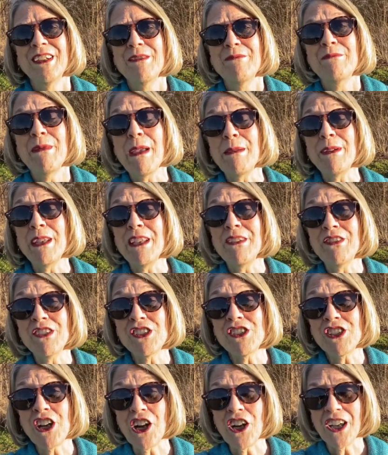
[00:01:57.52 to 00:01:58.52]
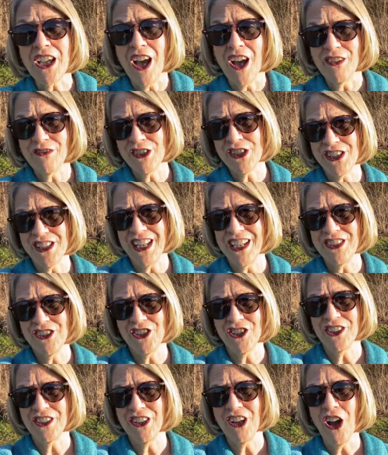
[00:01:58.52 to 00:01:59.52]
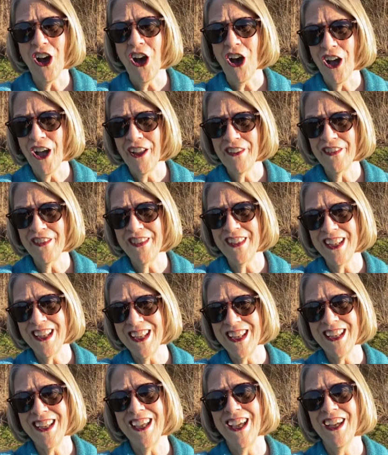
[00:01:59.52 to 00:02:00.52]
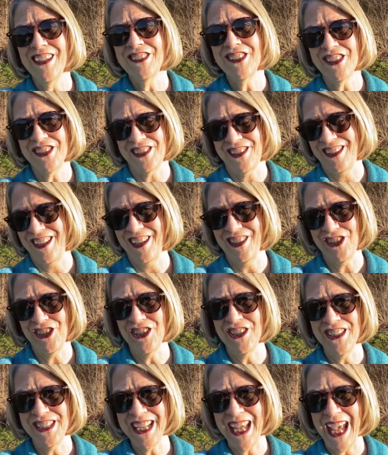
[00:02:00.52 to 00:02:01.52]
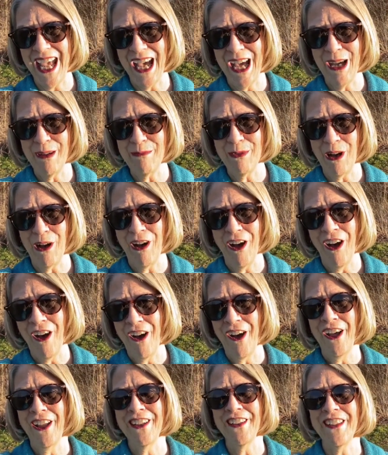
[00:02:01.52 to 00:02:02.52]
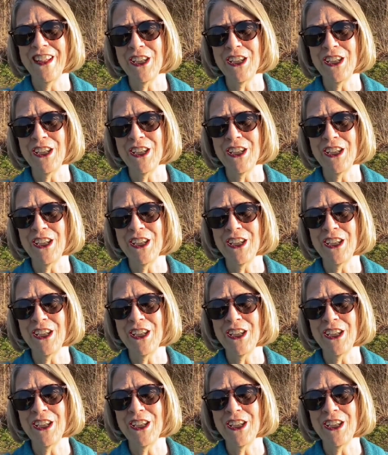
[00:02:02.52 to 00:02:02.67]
Maybe even start a conversation on the discussion tab on the